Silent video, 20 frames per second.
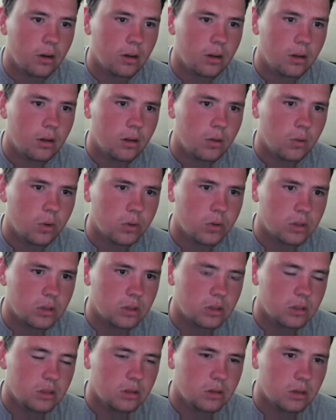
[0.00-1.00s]
Well, this is
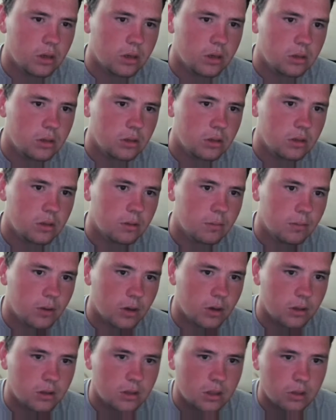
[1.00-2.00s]
strange, Mark
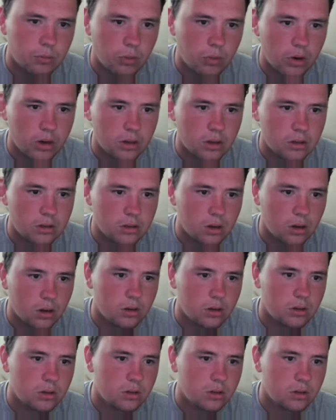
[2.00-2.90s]
says, breaking the silence.